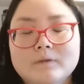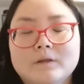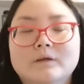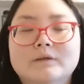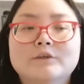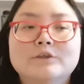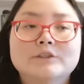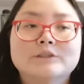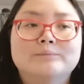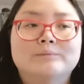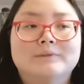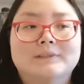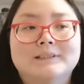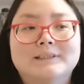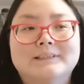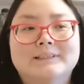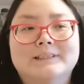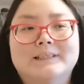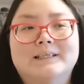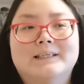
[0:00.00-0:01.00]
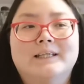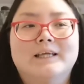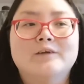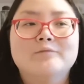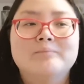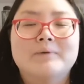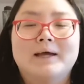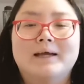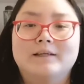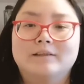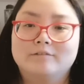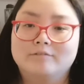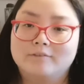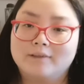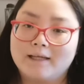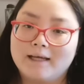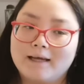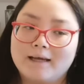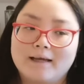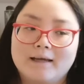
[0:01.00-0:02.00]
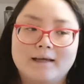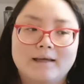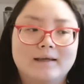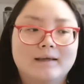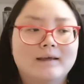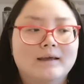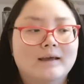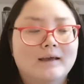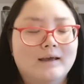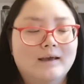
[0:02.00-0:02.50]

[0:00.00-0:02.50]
it talks about things like the impact of dye,